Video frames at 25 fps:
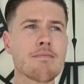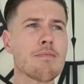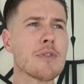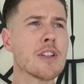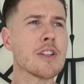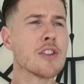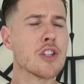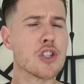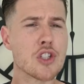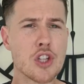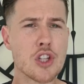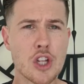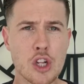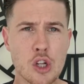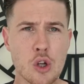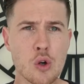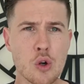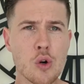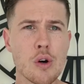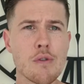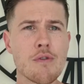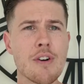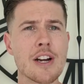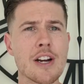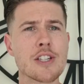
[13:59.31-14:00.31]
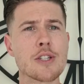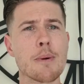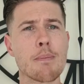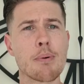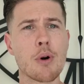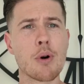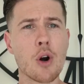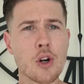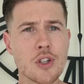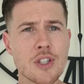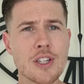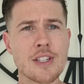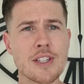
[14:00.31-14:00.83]
there's the law of
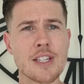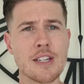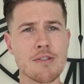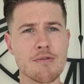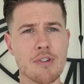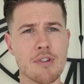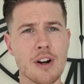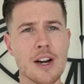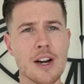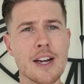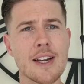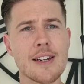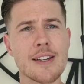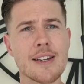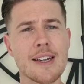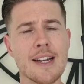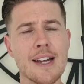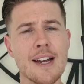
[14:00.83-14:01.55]
reciprocity, right?